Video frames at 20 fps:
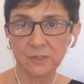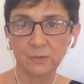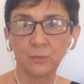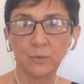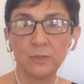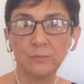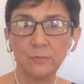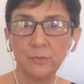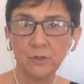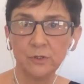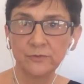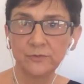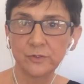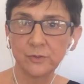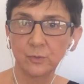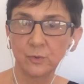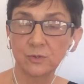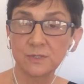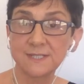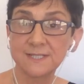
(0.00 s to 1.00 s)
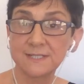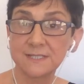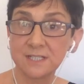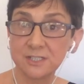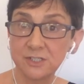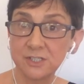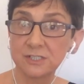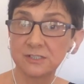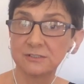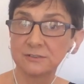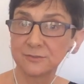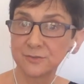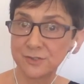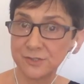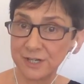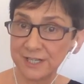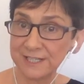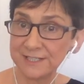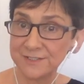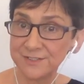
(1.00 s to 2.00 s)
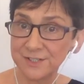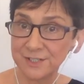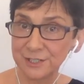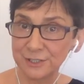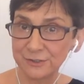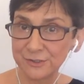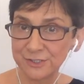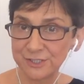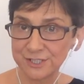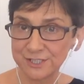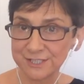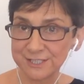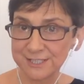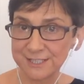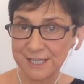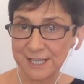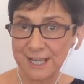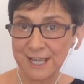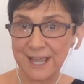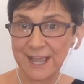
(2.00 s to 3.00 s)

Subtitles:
and we move towards digital trade solutions